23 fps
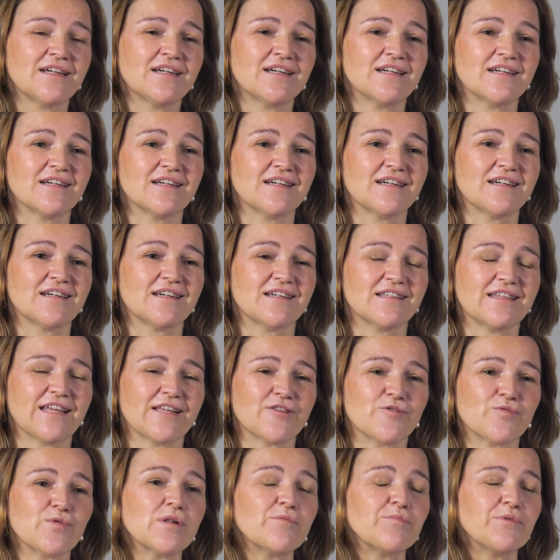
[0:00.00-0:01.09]
uh,
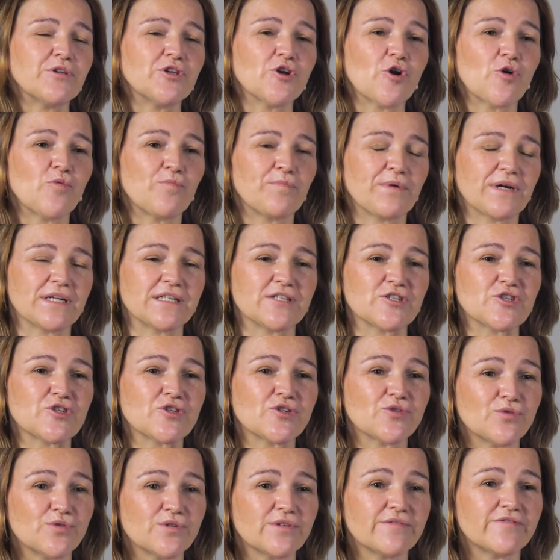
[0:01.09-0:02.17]
that will be open
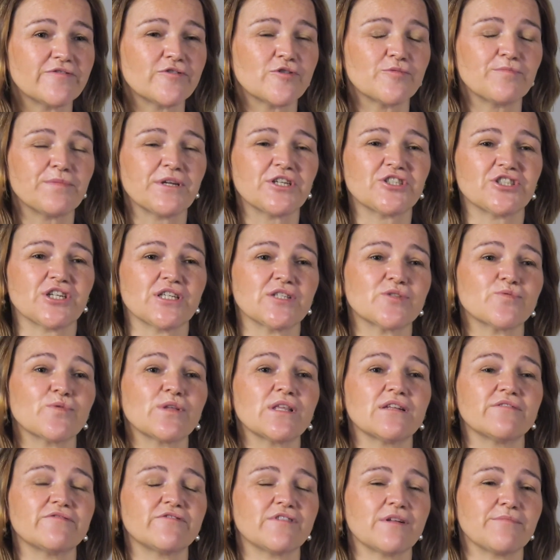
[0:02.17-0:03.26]
soon for patients with
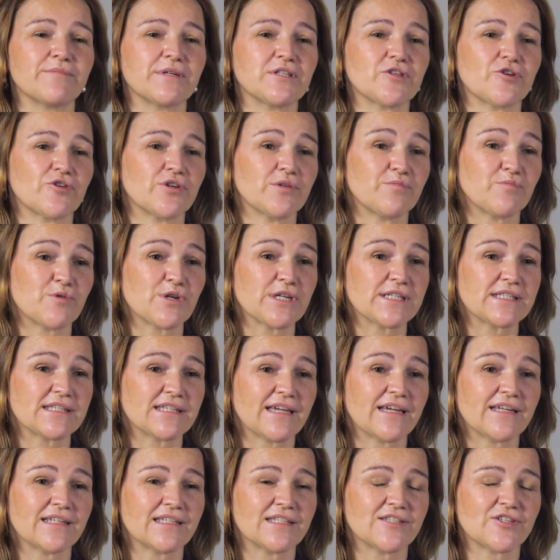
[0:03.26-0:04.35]
inflammatory breast
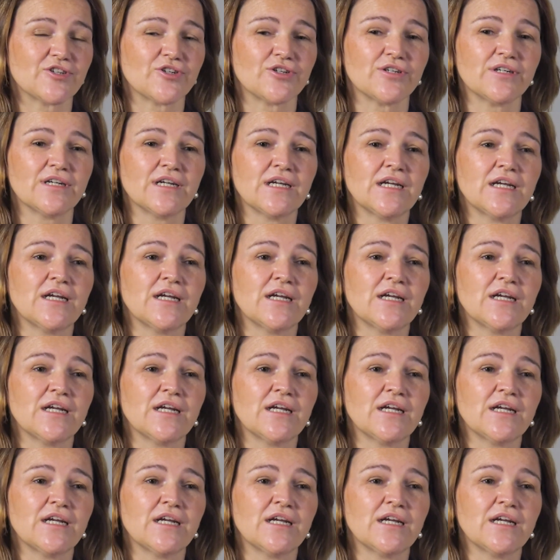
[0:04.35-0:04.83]
cancer.